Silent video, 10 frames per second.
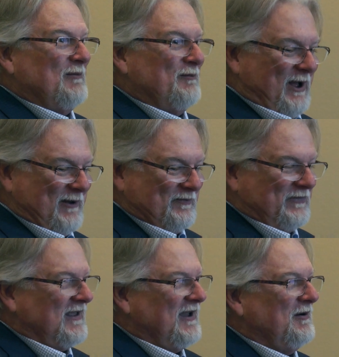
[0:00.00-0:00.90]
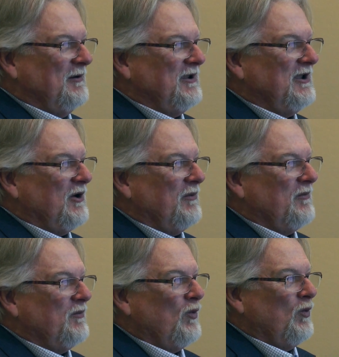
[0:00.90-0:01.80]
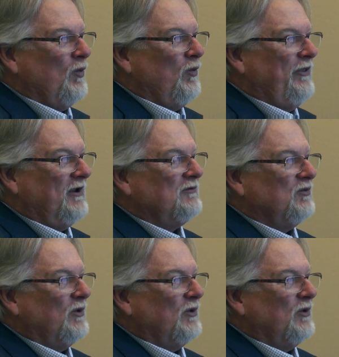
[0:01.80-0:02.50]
But, you know, this,